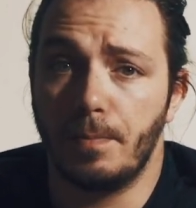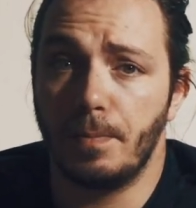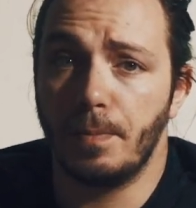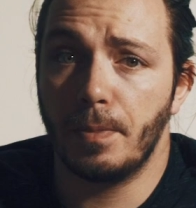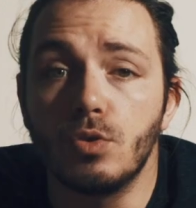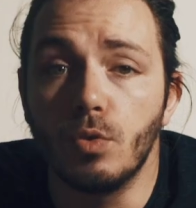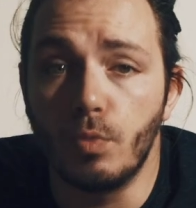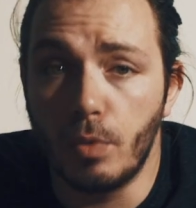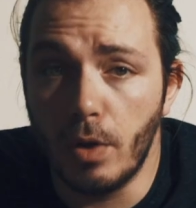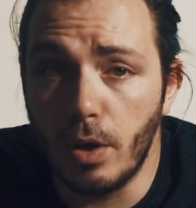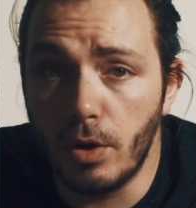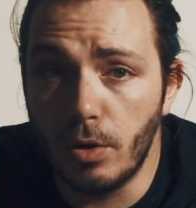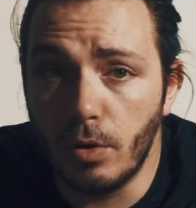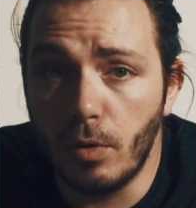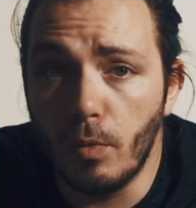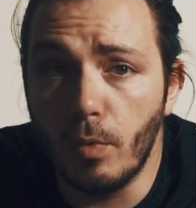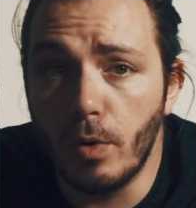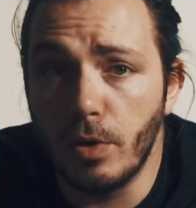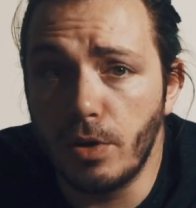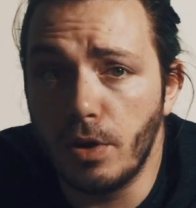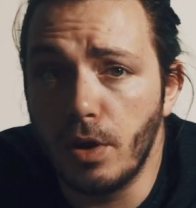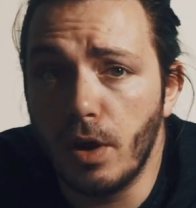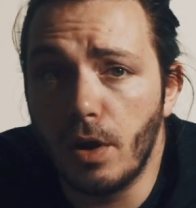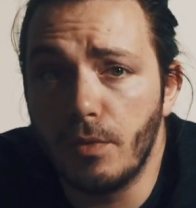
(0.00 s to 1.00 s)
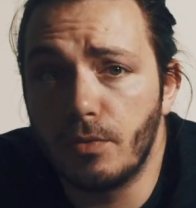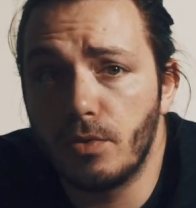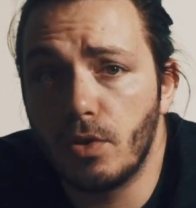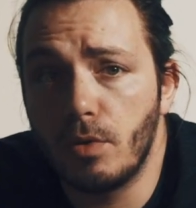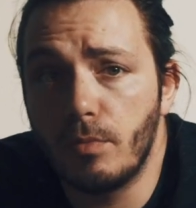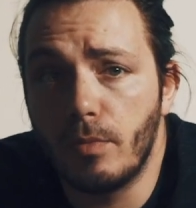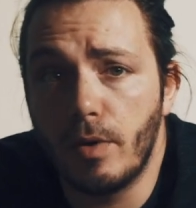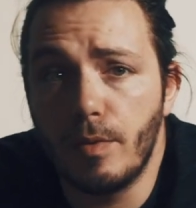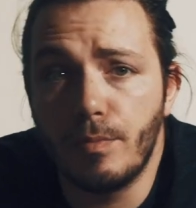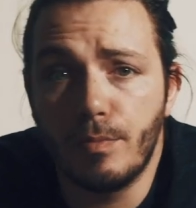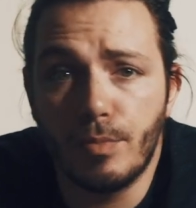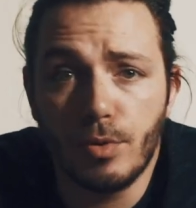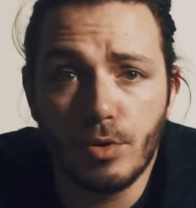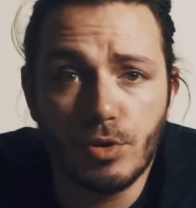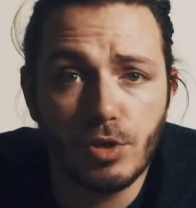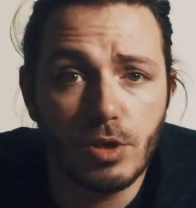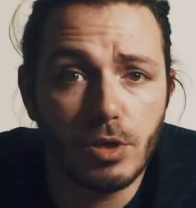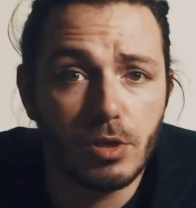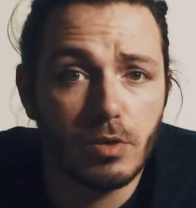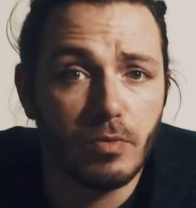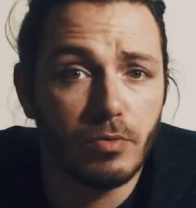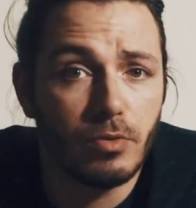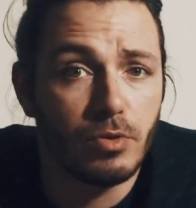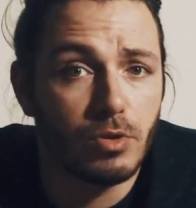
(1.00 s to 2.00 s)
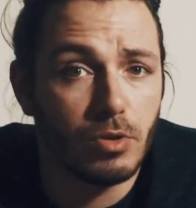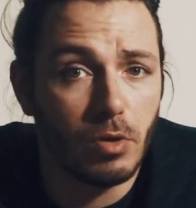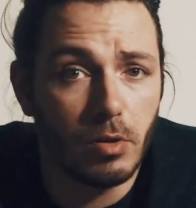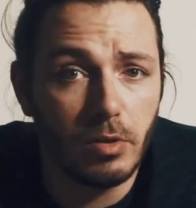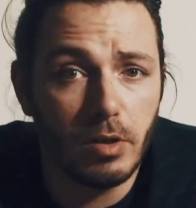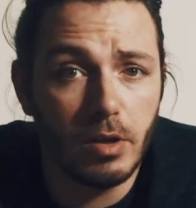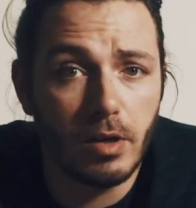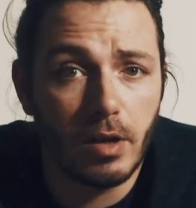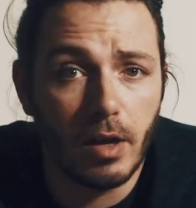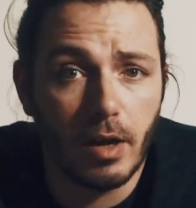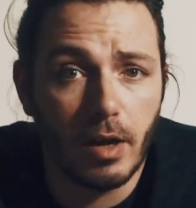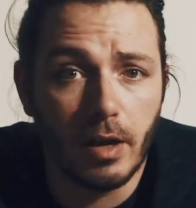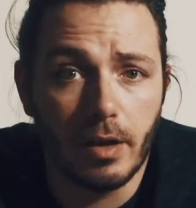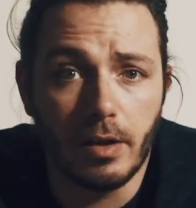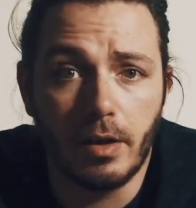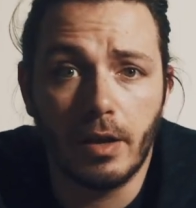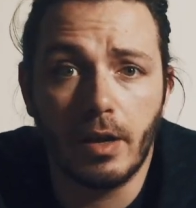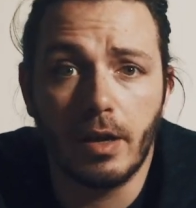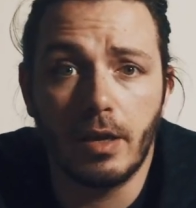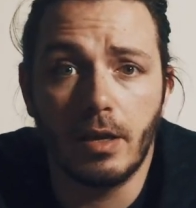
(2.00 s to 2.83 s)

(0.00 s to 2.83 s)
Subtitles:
So we are now 1 year after my purchase of the Salted Line,